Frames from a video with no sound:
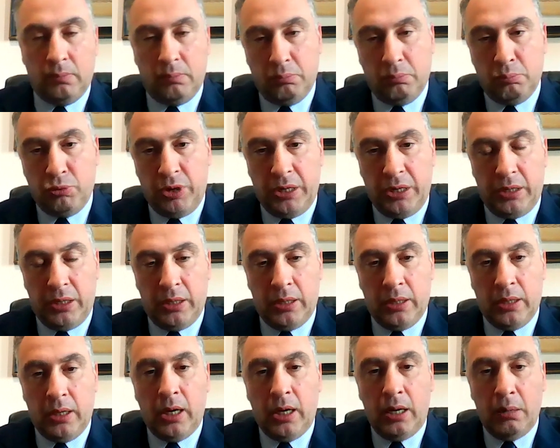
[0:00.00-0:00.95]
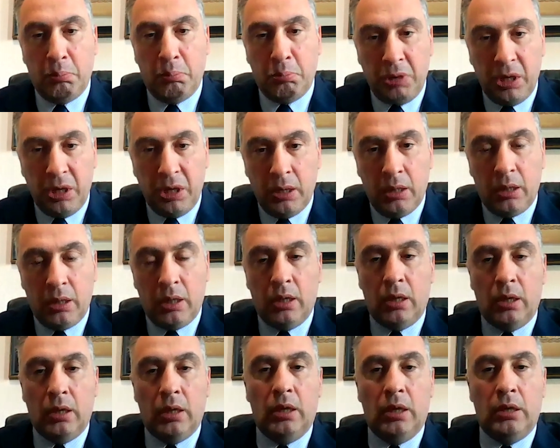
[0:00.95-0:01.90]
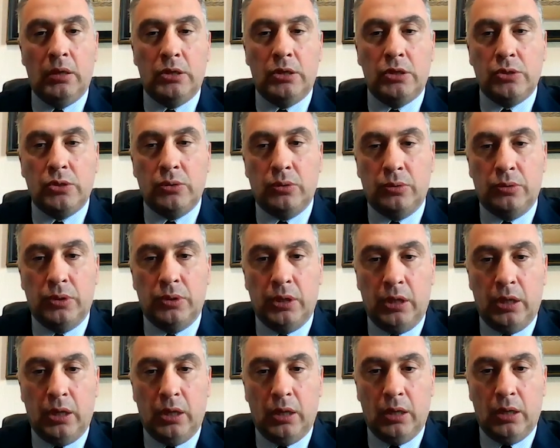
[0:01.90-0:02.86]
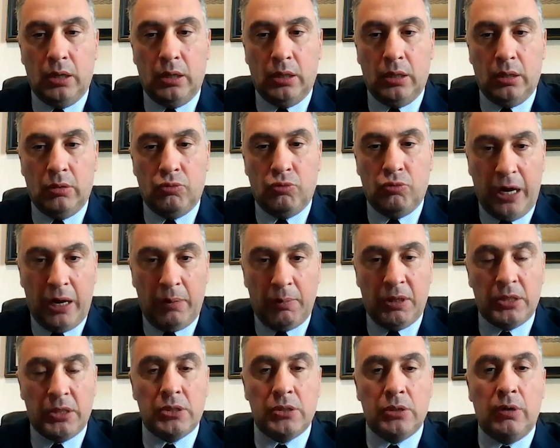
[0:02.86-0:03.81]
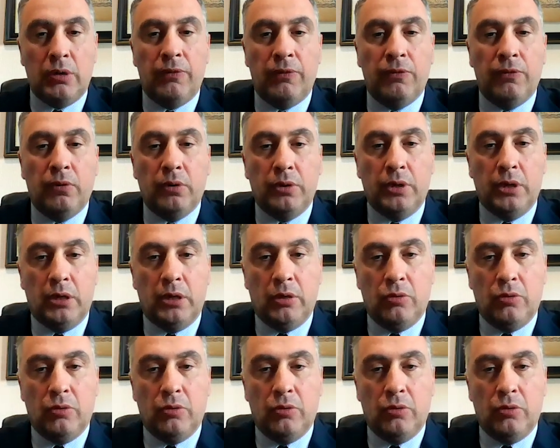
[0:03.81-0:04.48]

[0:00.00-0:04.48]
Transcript: bringing Armenia into the remit of the